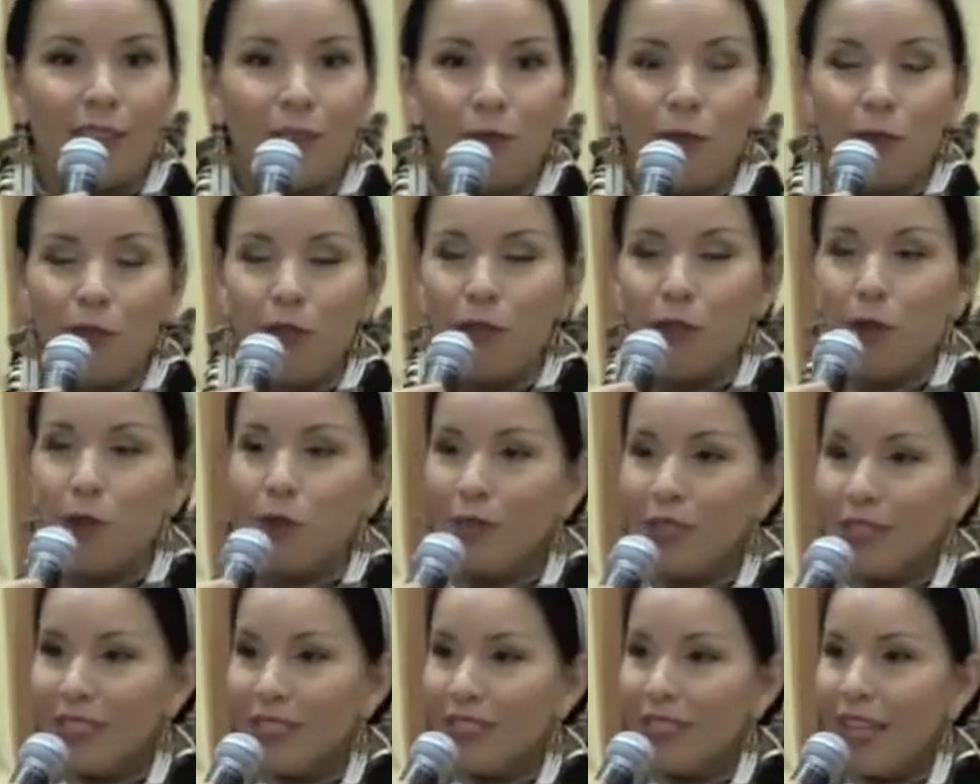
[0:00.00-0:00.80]
and we're the
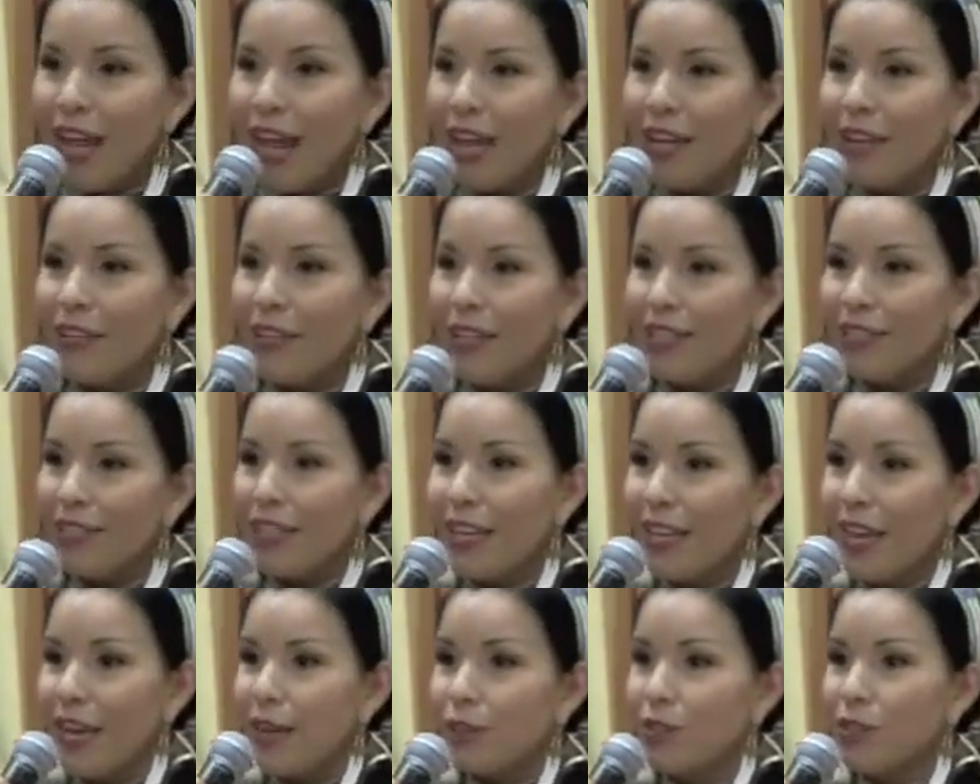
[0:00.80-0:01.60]
only style that's
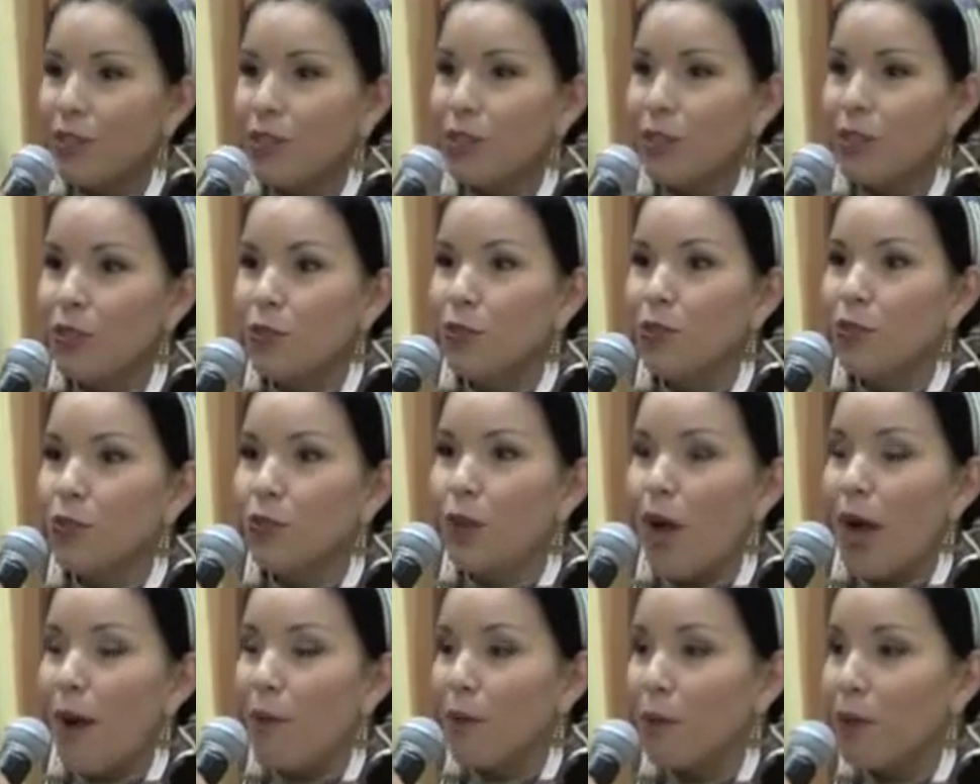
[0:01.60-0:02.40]
allowed to use
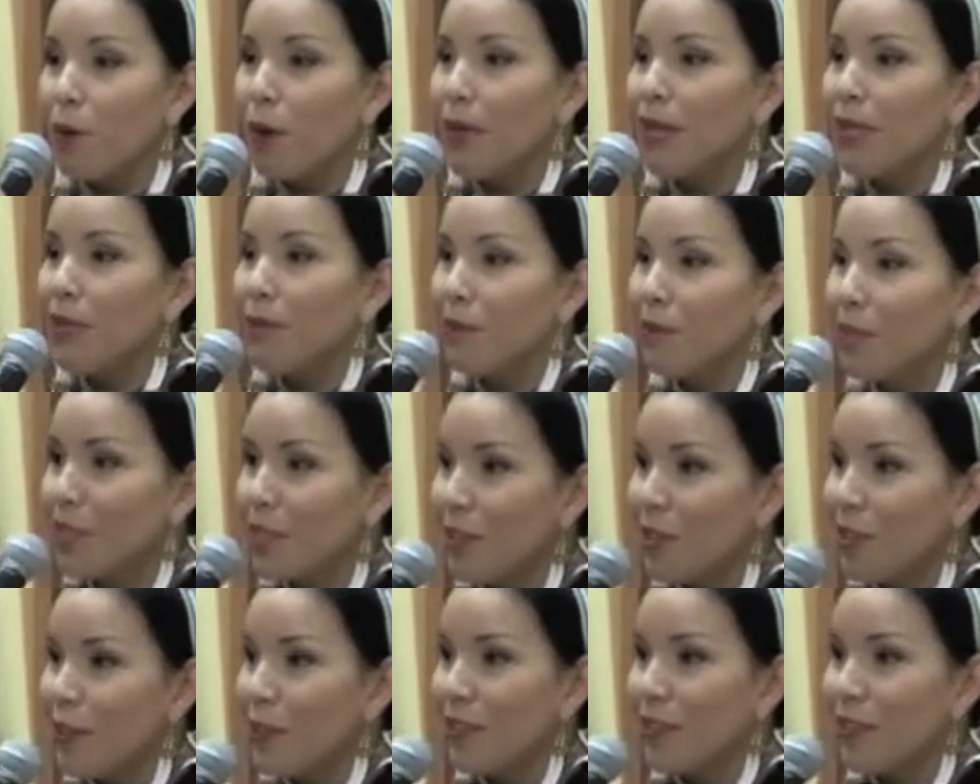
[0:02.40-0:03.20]
upgraded
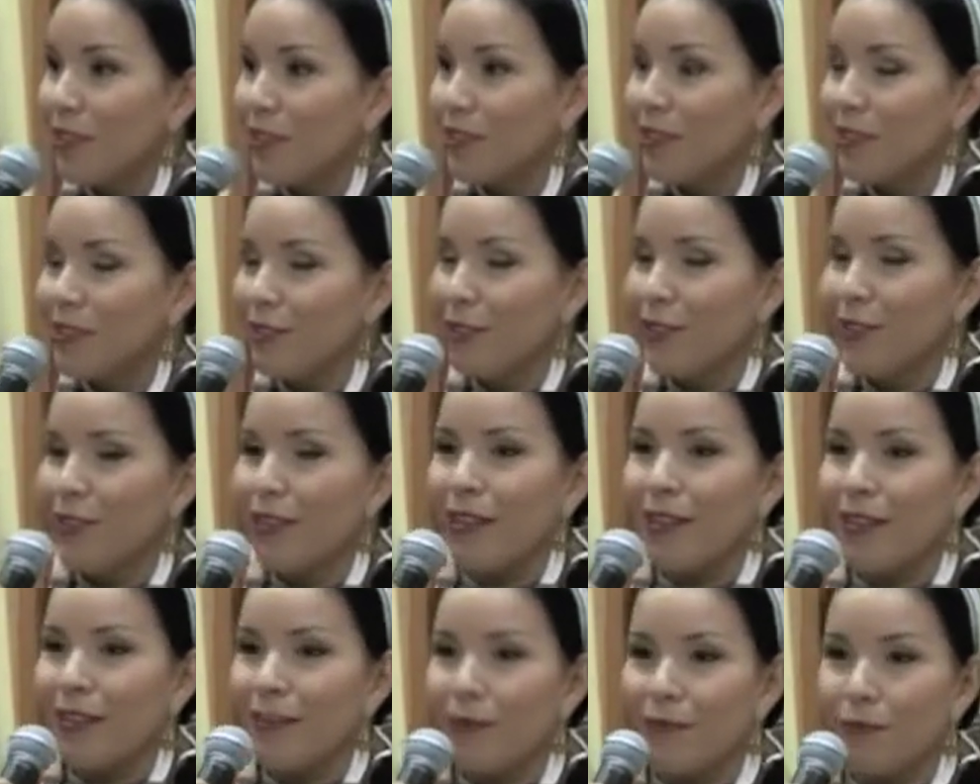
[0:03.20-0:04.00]
materials
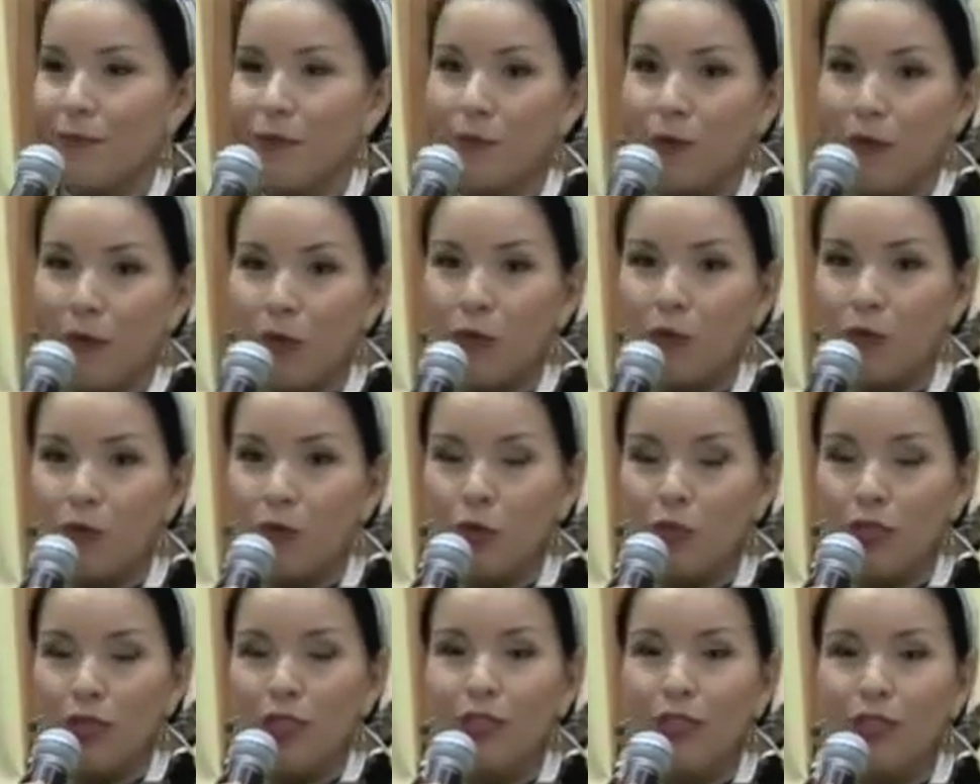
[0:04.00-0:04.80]
when we go
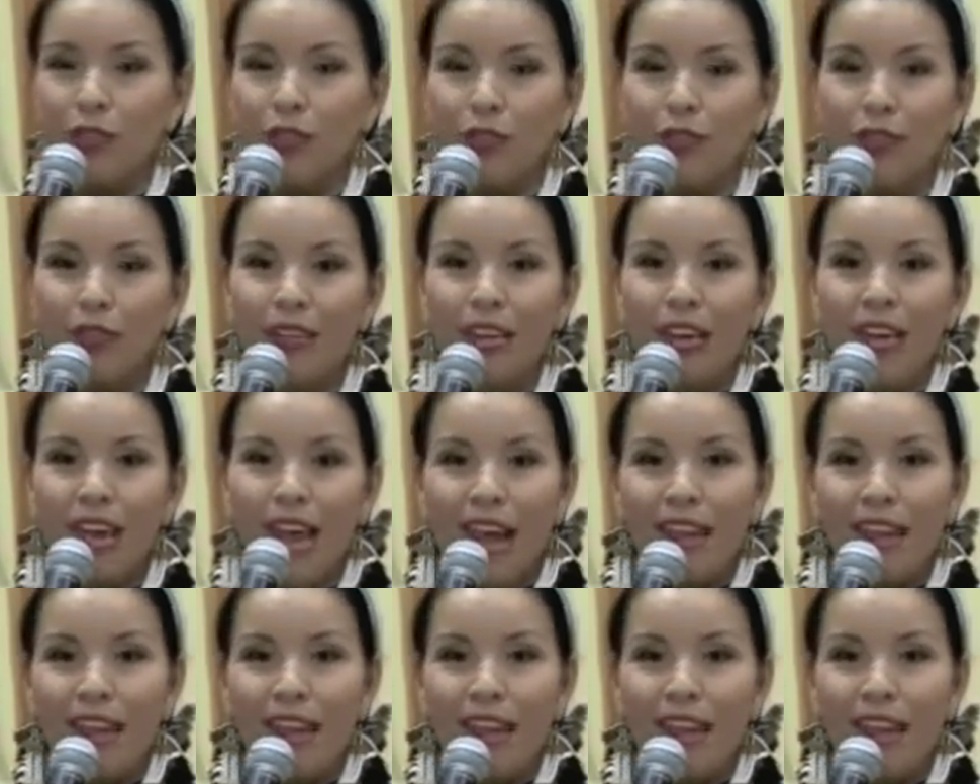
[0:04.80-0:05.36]
traditional.